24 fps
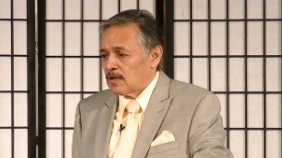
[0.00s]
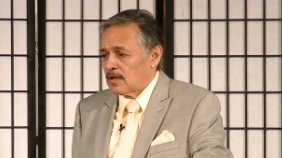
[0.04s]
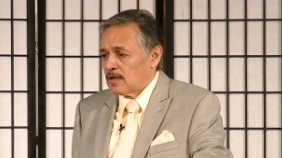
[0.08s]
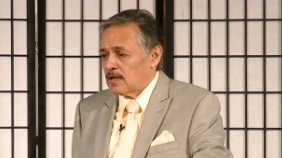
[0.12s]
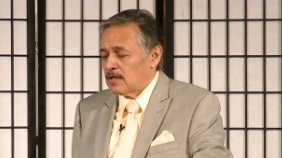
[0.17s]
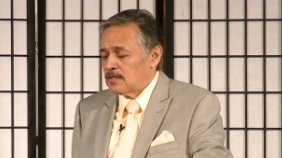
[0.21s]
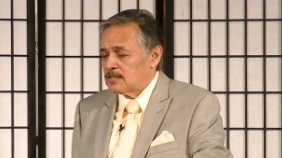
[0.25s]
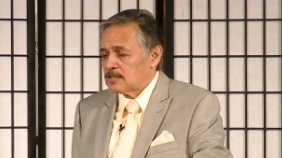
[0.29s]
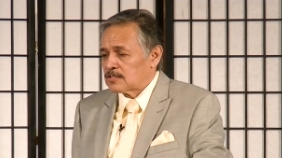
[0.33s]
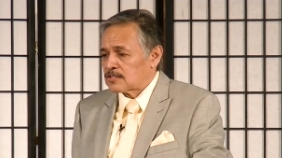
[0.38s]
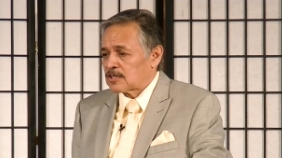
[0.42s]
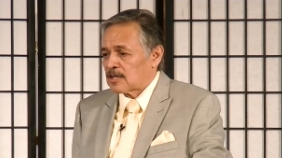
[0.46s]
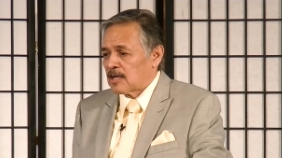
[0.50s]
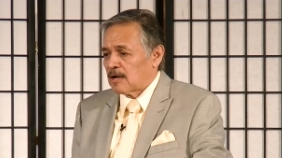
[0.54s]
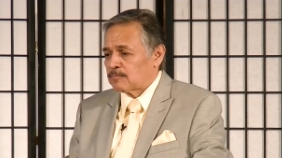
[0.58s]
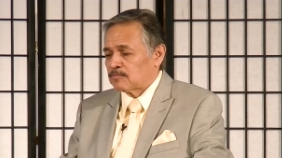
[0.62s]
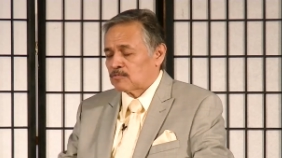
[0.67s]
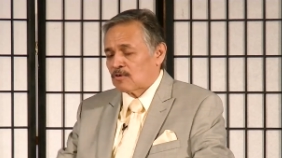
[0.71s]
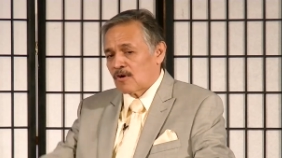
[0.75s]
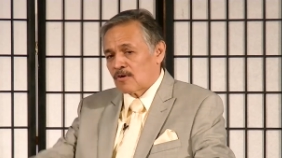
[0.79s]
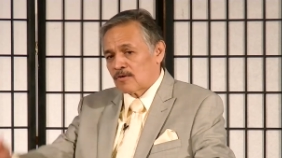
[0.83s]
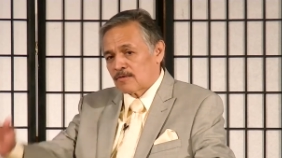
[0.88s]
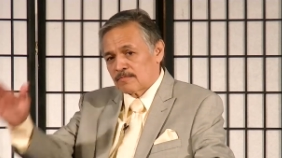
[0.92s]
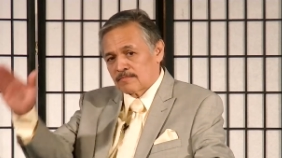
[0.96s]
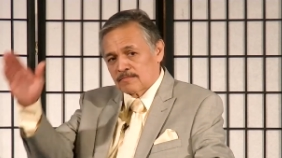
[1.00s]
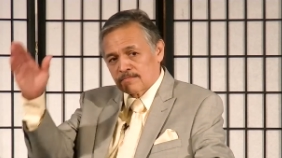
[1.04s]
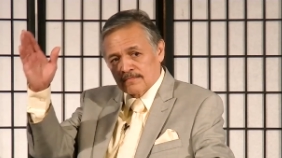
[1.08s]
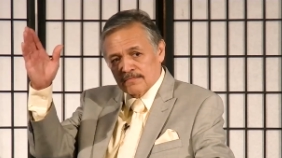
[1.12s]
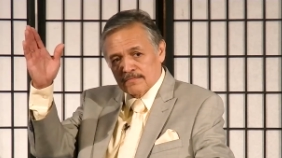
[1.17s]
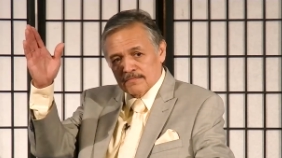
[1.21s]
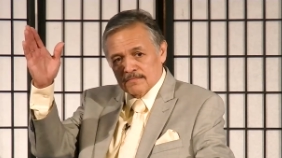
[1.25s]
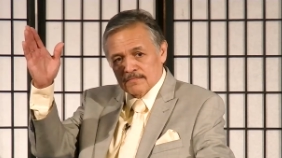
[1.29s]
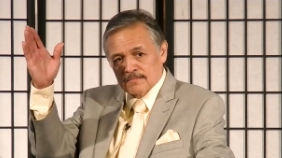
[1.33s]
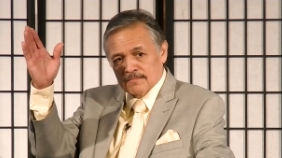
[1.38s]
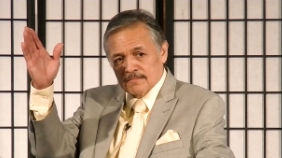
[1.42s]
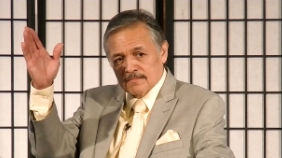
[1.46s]
He just kept on.
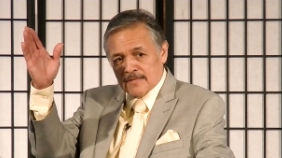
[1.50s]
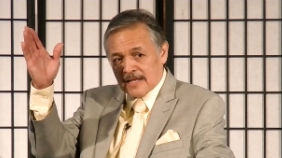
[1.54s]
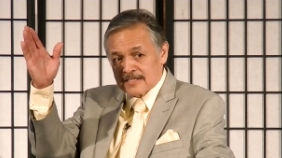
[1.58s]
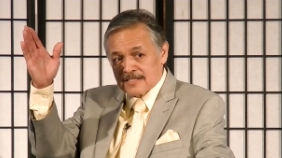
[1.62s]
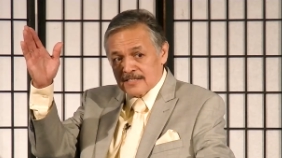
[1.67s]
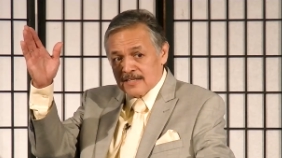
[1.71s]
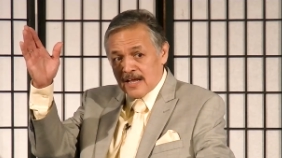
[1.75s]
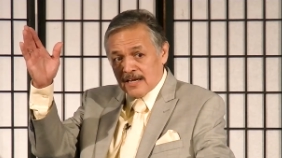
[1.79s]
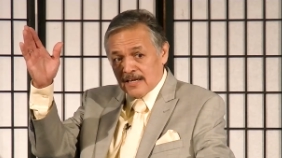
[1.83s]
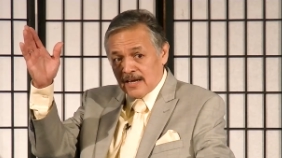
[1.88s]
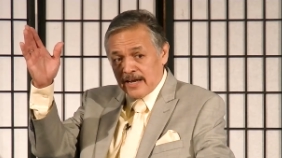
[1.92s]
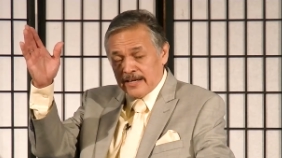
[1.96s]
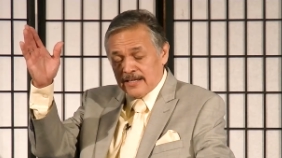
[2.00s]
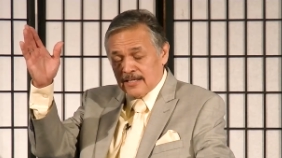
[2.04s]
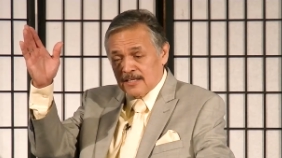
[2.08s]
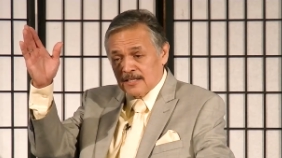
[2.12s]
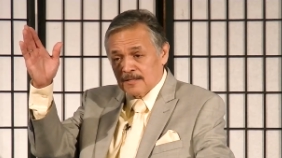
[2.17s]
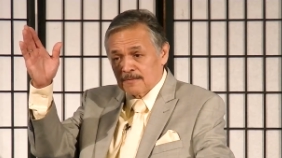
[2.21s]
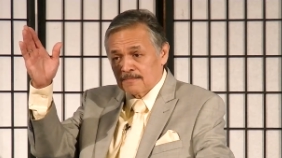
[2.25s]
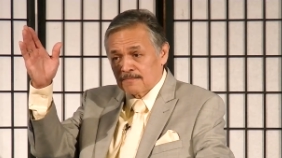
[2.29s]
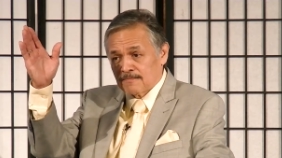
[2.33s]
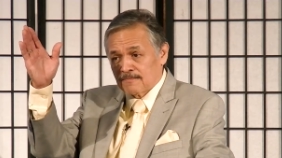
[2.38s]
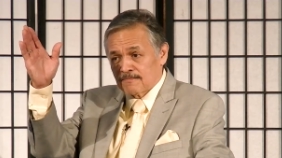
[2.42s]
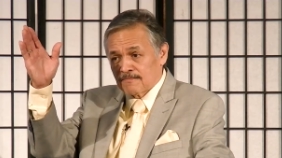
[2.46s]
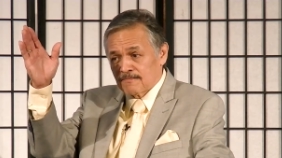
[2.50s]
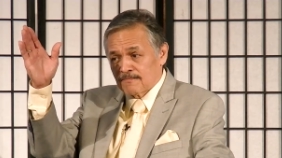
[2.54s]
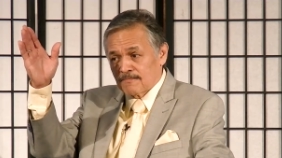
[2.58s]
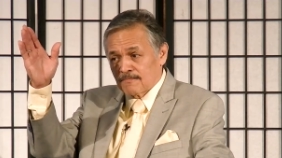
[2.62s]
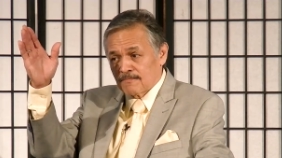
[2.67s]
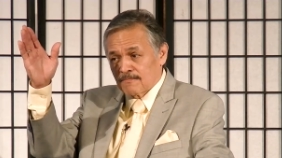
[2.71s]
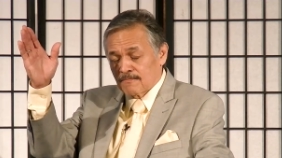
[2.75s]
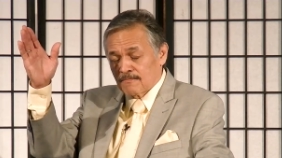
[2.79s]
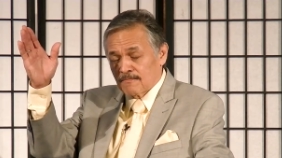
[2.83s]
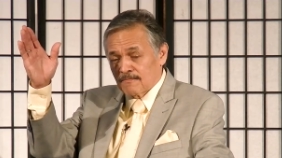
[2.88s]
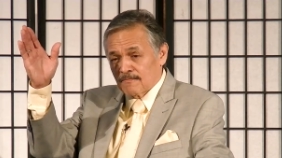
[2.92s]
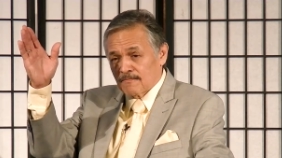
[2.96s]
That's not like him.
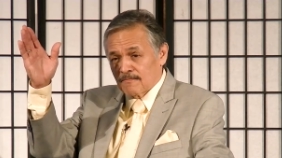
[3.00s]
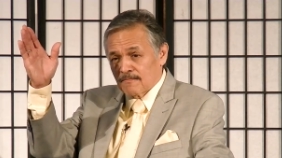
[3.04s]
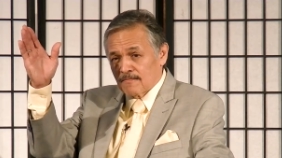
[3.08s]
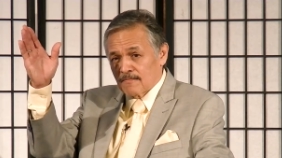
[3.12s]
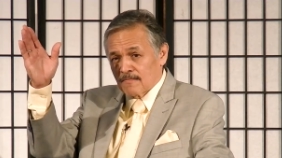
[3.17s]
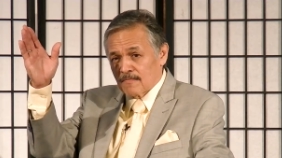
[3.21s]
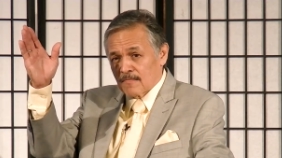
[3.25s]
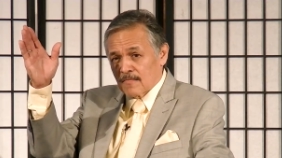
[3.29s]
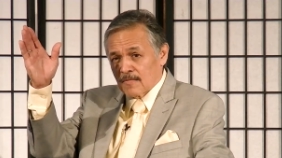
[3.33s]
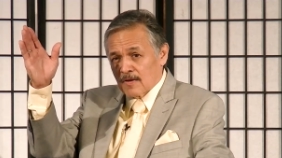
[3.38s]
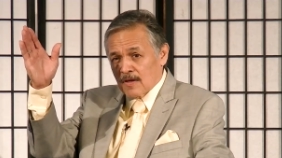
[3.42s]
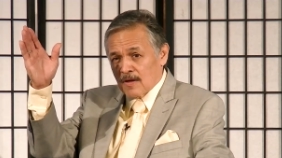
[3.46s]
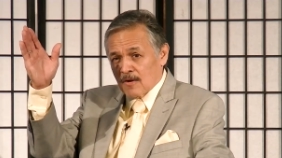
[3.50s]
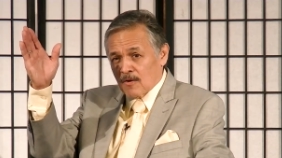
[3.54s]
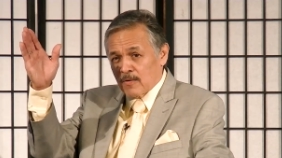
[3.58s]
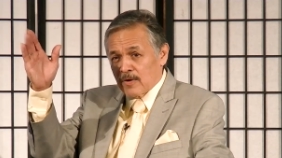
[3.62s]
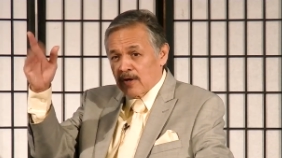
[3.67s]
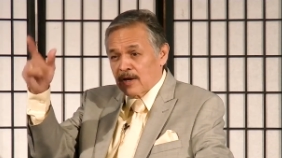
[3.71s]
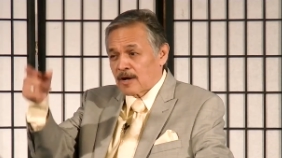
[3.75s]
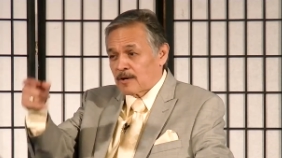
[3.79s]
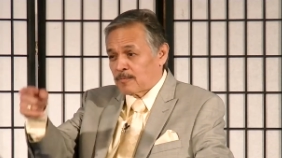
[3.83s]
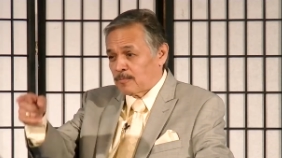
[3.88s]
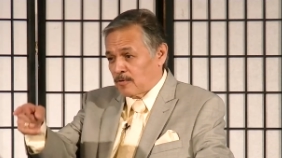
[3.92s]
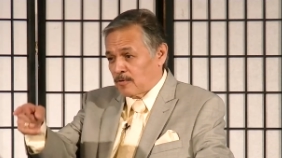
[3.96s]
We got to